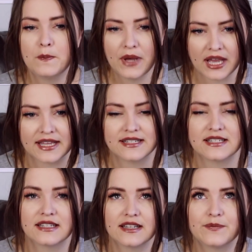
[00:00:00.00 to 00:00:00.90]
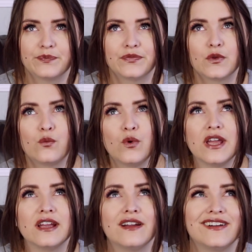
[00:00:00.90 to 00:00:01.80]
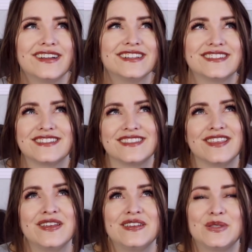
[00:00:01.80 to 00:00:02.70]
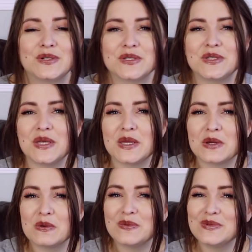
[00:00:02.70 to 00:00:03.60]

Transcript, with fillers: But where is, oh, there's Lingo.